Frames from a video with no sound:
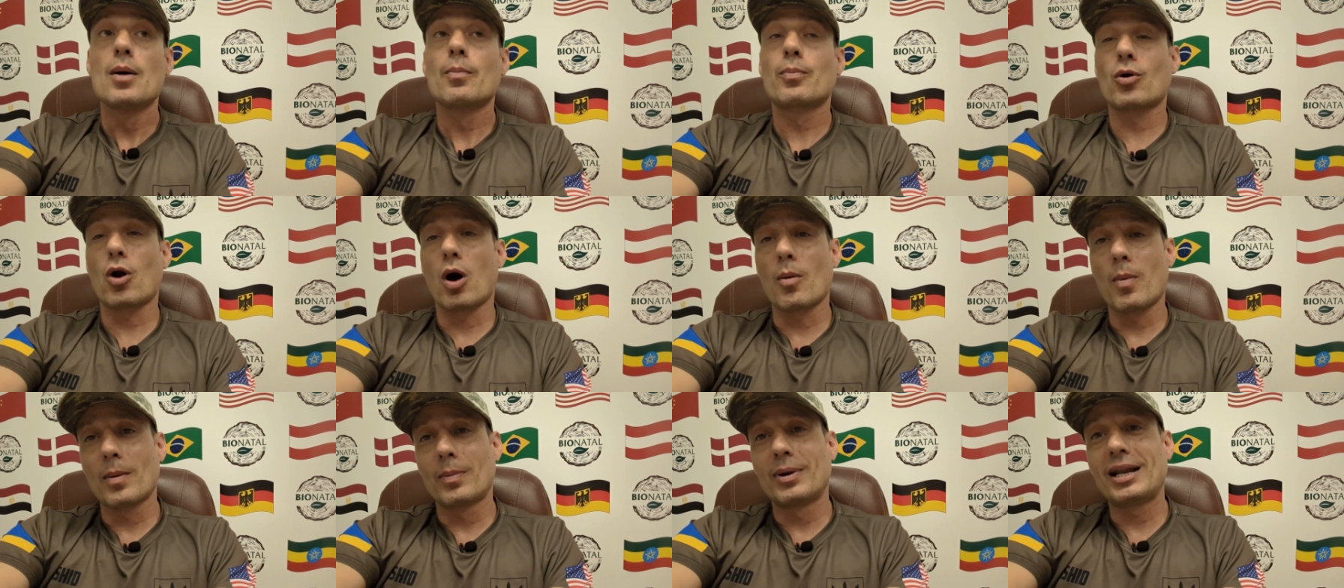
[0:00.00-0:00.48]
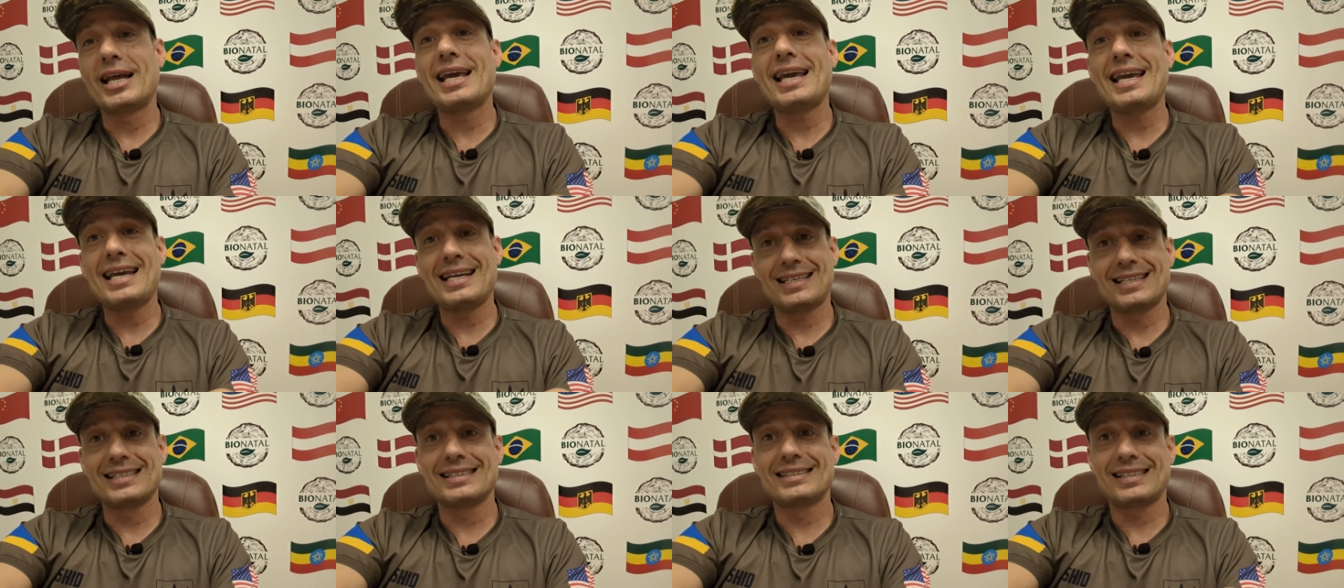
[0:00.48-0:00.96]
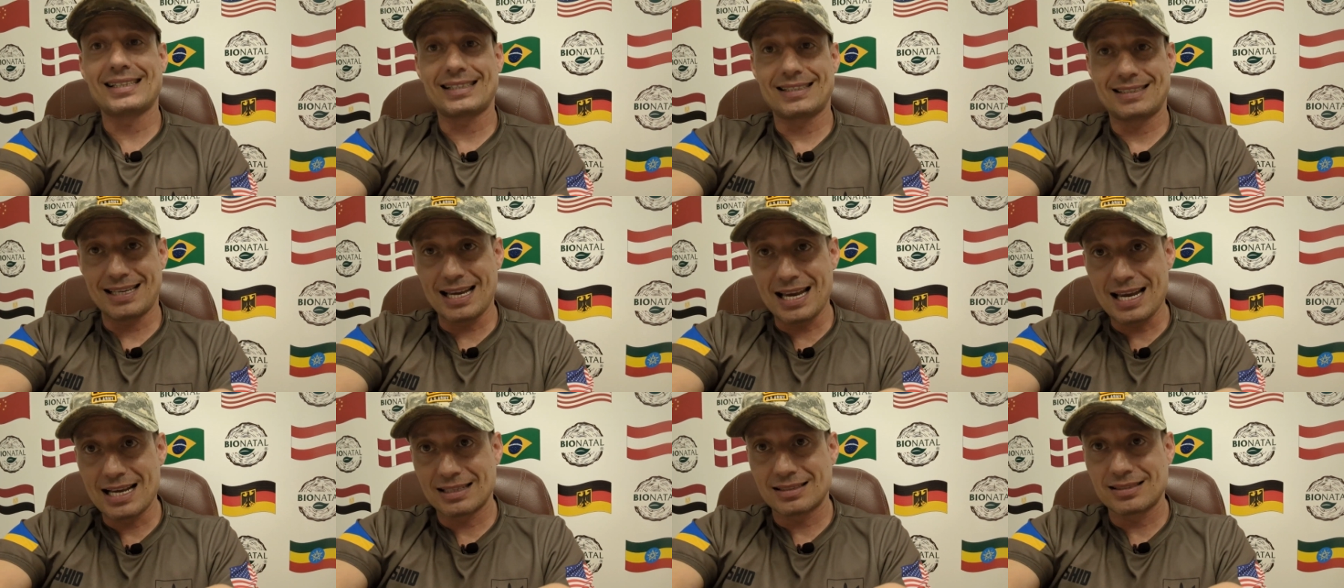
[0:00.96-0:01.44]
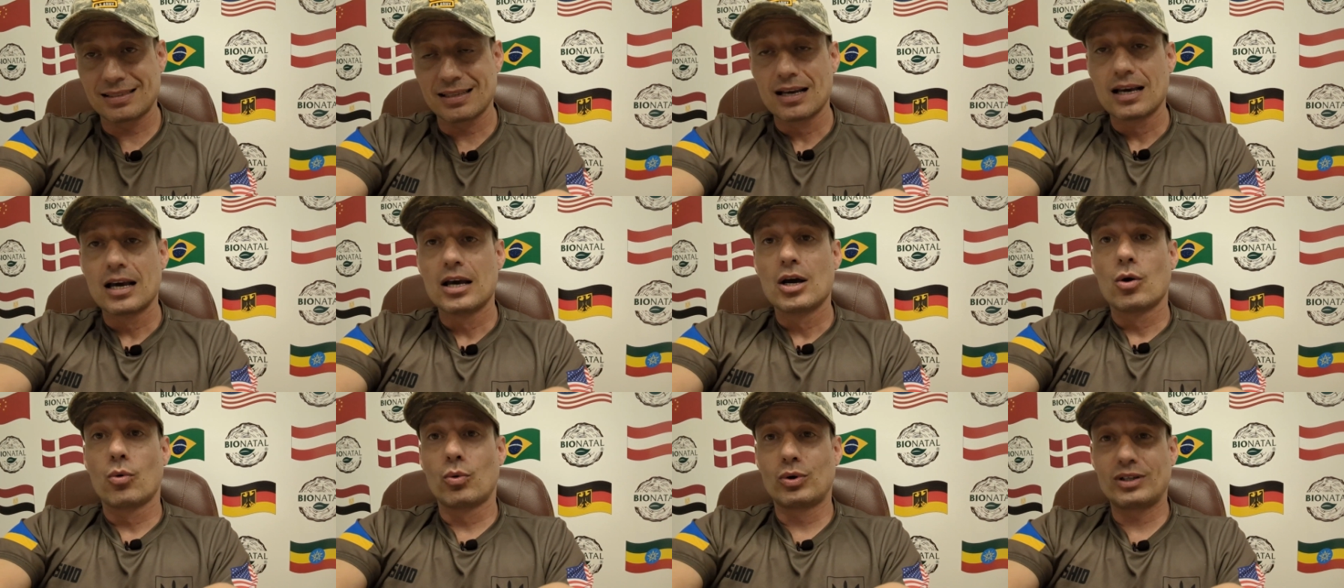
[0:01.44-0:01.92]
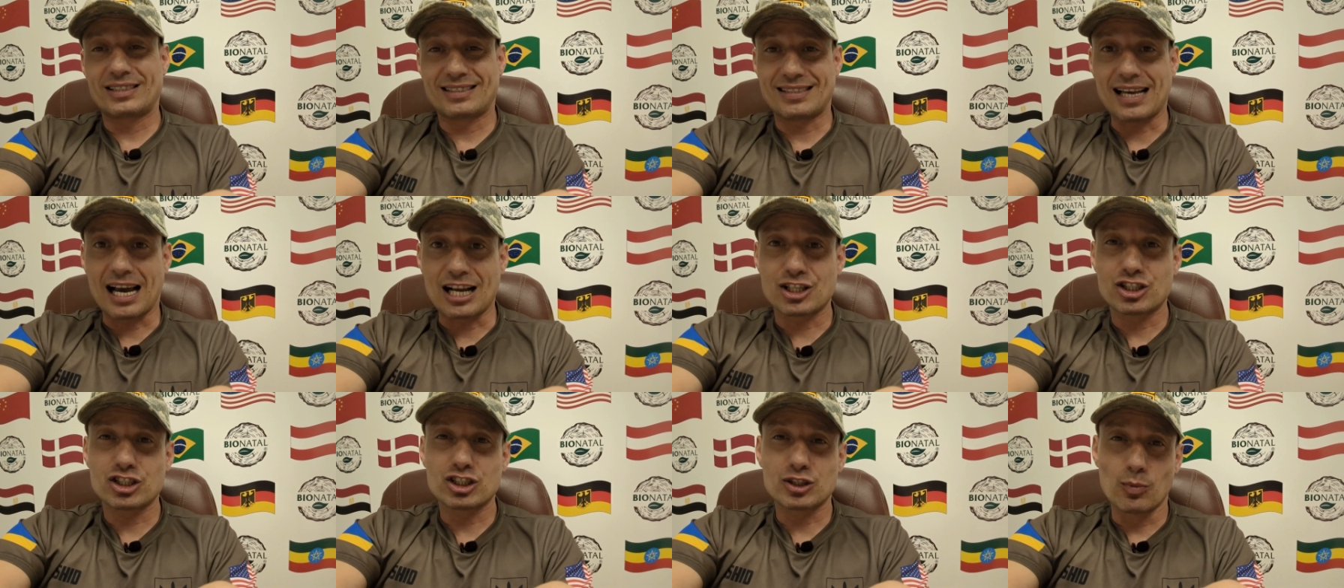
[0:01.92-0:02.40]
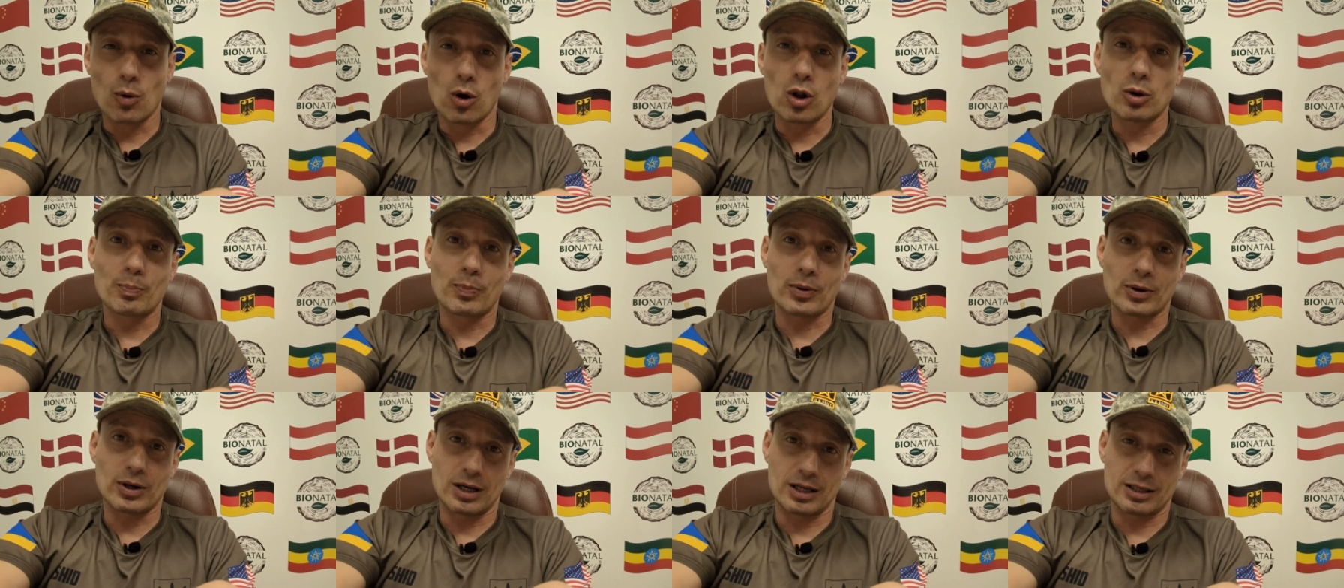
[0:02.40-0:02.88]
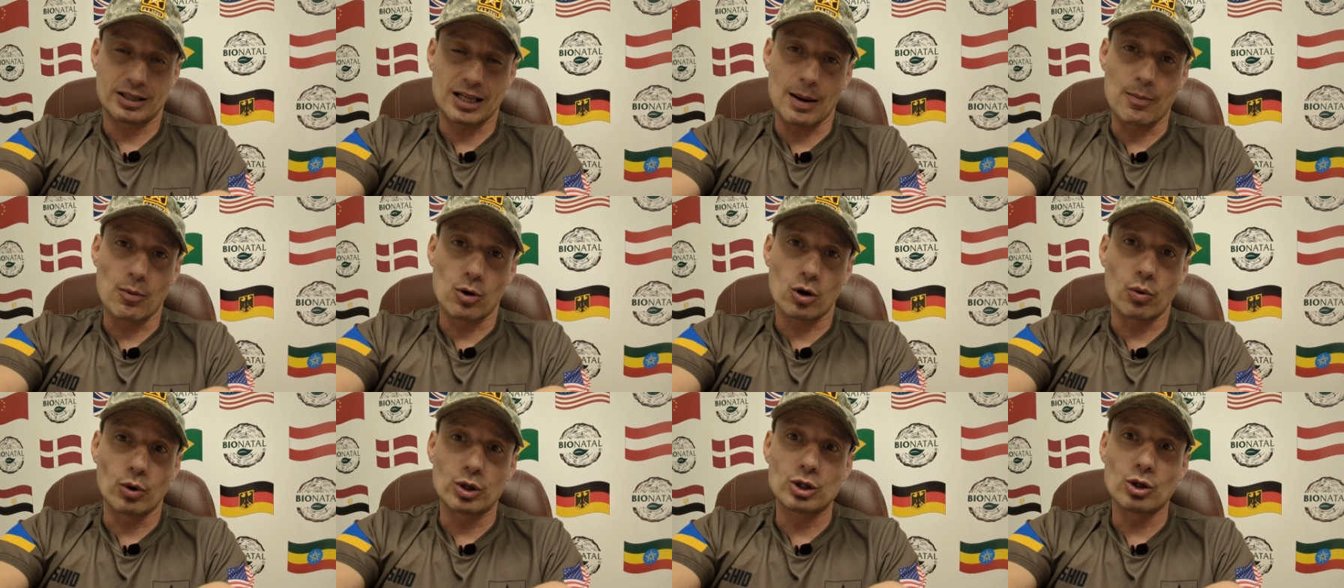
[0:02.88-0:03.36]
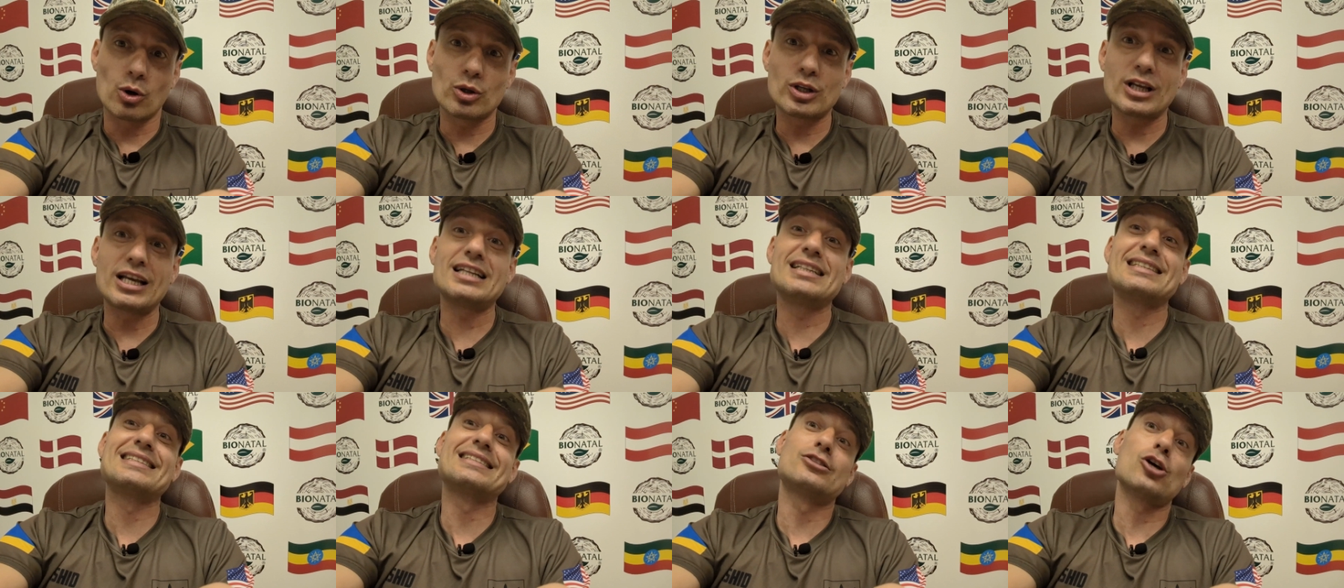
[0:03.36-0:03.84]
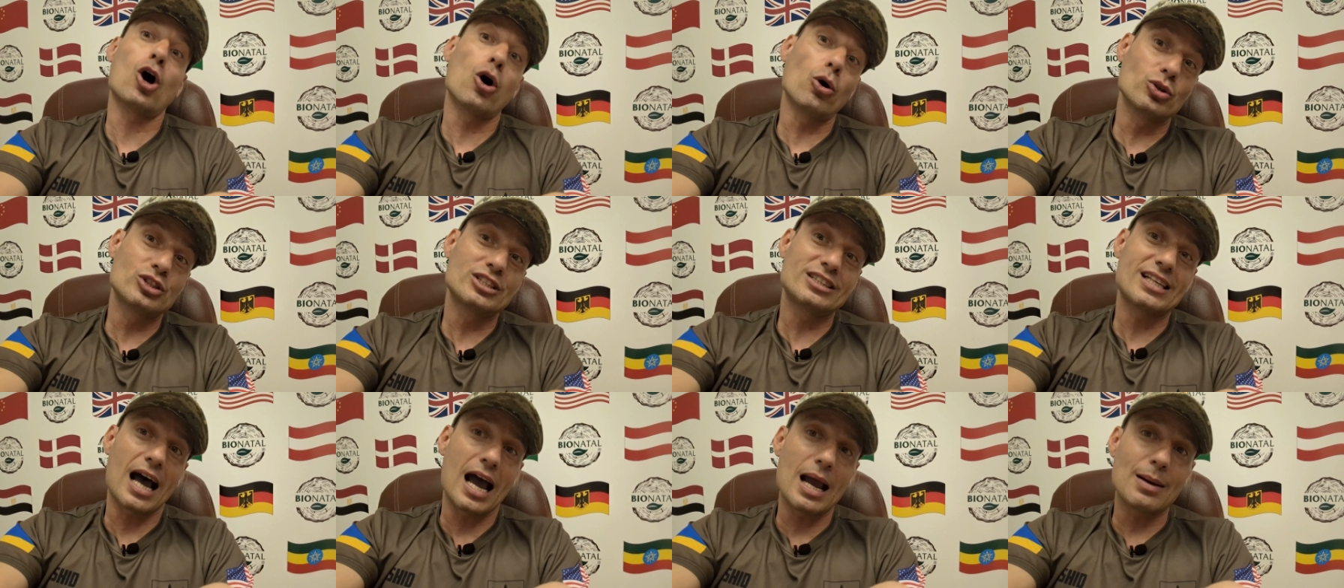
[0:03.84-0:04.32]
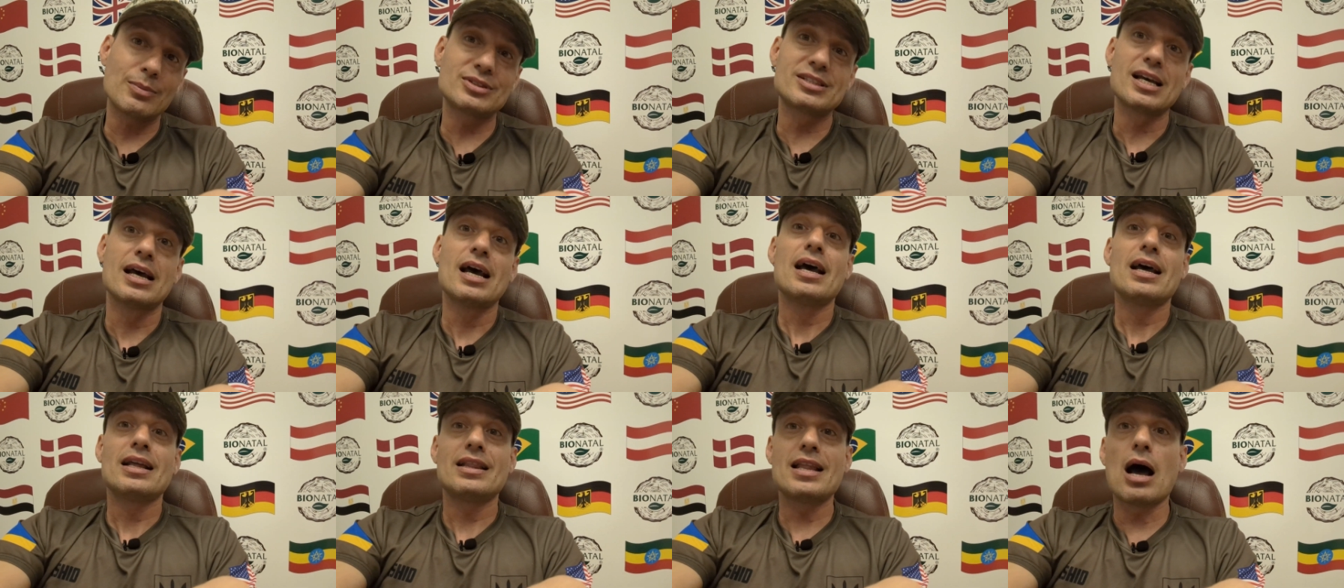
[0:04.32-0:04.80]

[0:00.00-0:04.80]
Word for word: Probably eating the seeds with such small uh, Thymoquinone in those times,